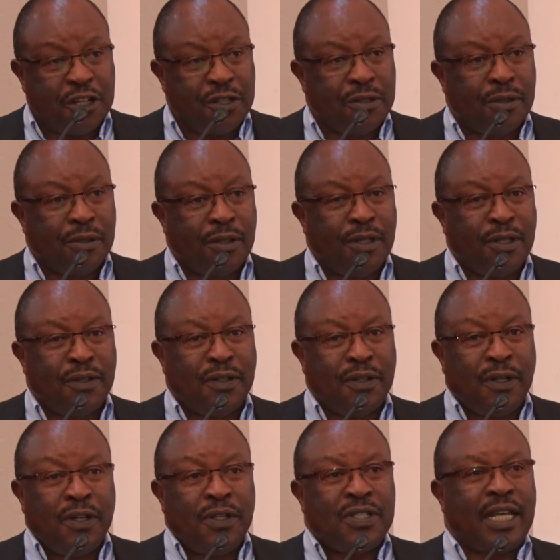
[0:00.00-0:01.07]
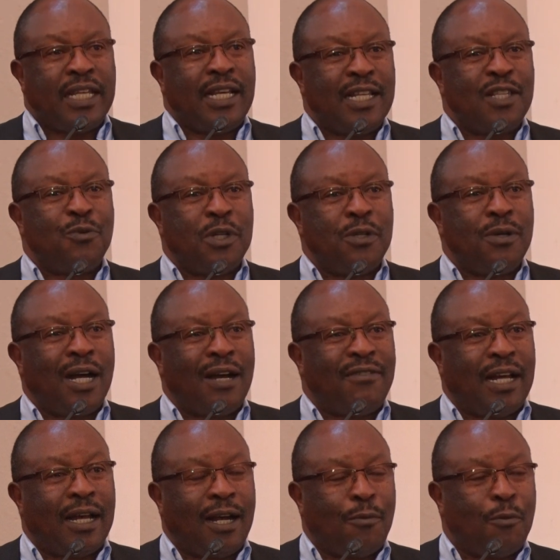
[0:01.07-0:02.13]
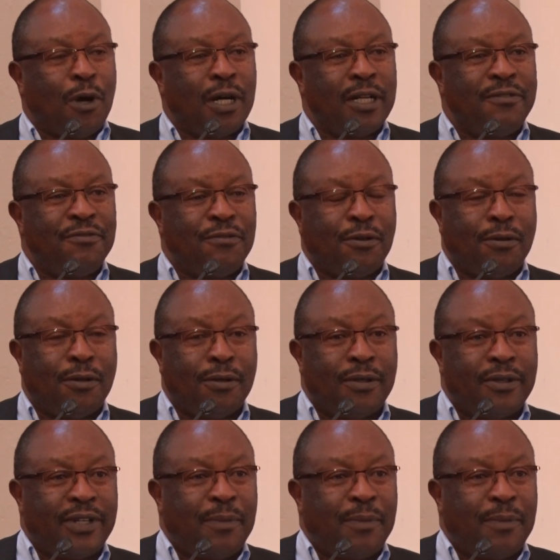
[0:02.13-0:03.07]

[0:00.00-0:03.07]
to say, yes, we do have a word for